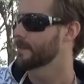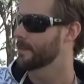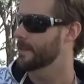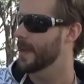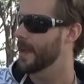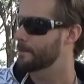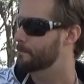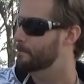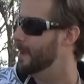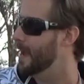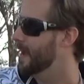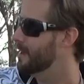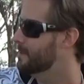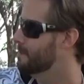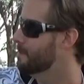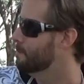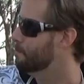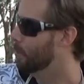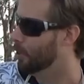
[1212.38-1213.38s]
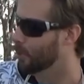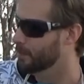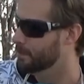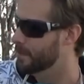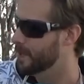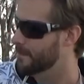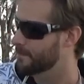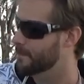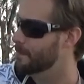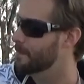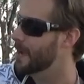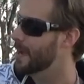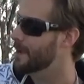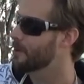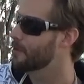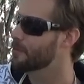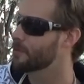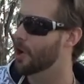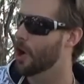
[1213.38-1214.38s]
That bastard pulled me from my
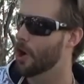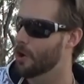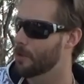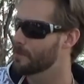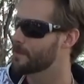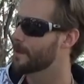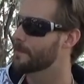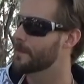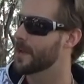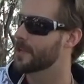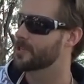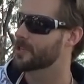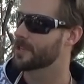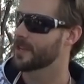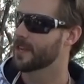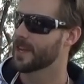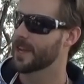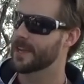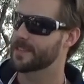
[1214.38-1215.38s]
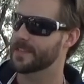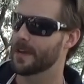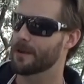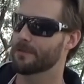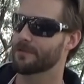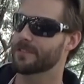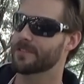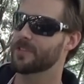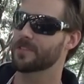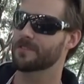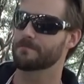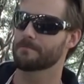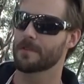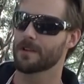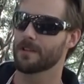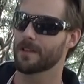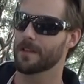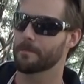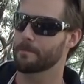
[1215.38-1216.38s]
own home dimension, as I was just
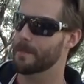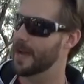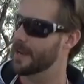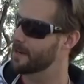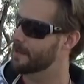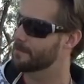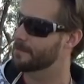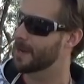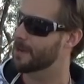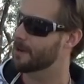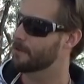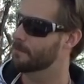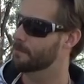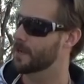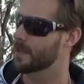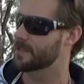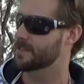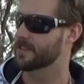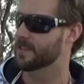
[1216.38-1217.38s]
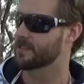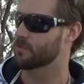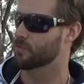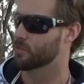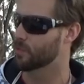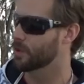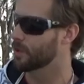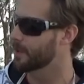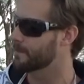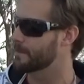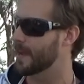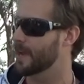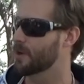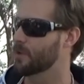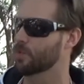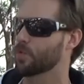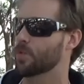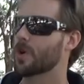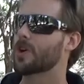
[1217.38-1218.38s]
merely minding my own business, ruling my
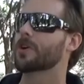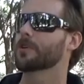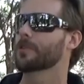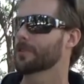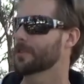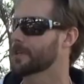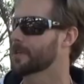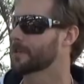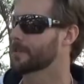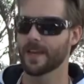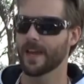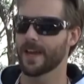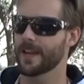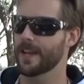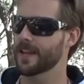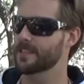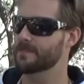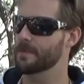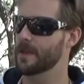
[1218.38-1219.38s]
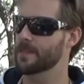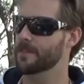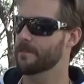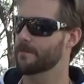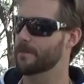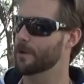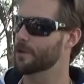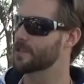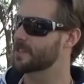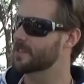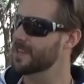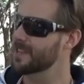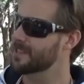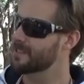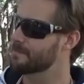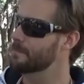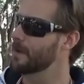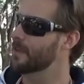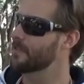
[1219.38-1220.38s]
own world. And I spent the first
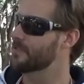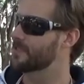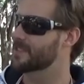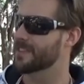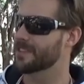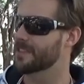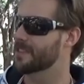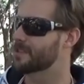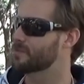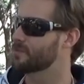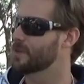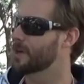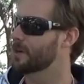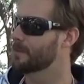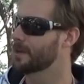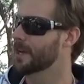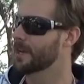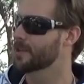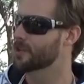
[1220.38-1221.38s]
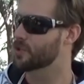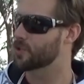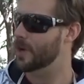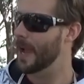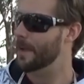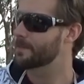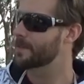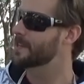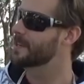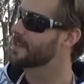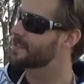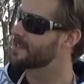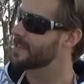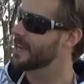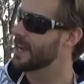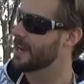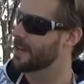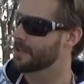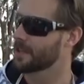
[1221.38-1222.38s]
6 months in this realm, trapped in a
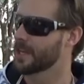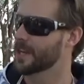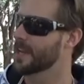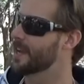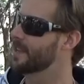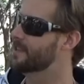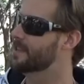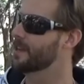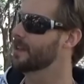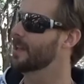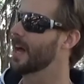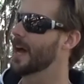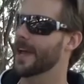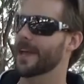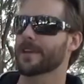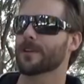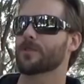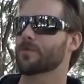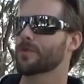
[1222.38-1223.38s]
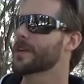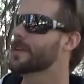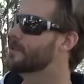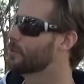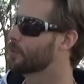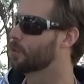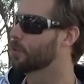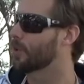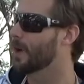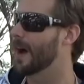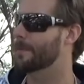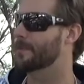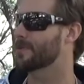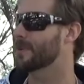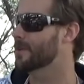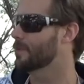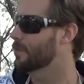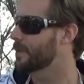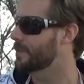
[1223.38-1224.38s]
cell, until I agreed to
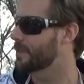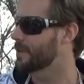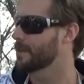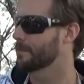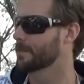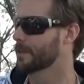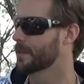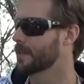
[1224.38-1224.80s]
cooperate with him.